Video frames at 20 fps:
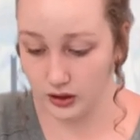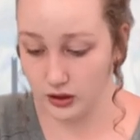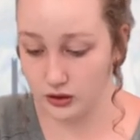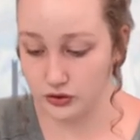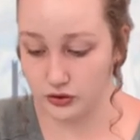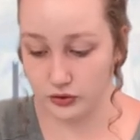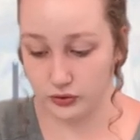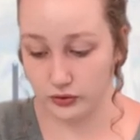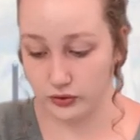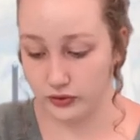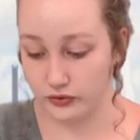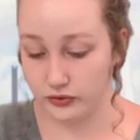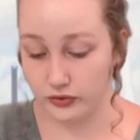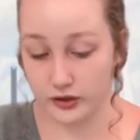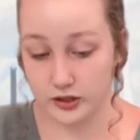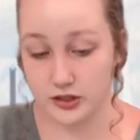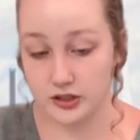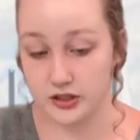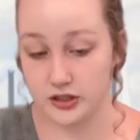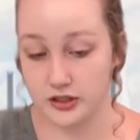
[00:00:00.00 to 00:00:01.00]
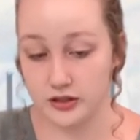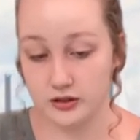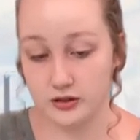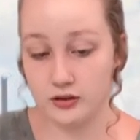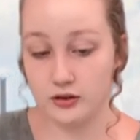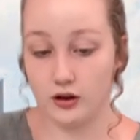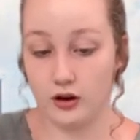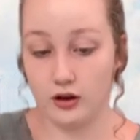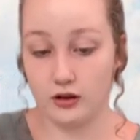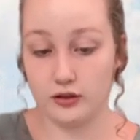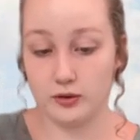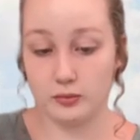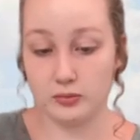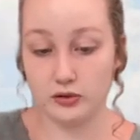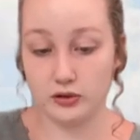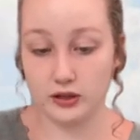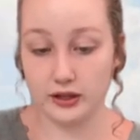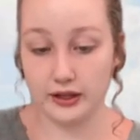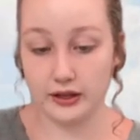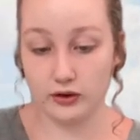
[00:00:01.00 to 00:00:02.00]
to the friction on the
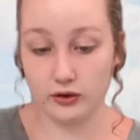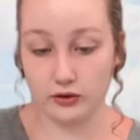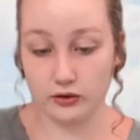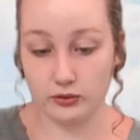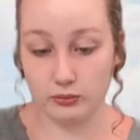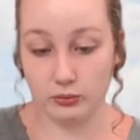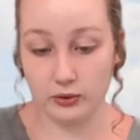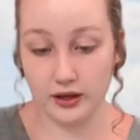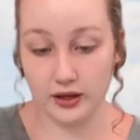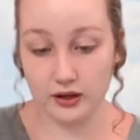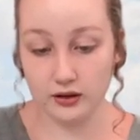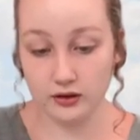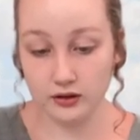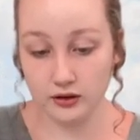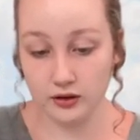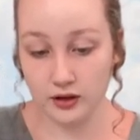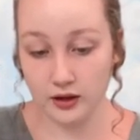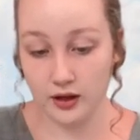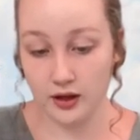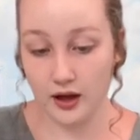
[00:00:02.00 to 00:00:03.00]
pulley or the wheel,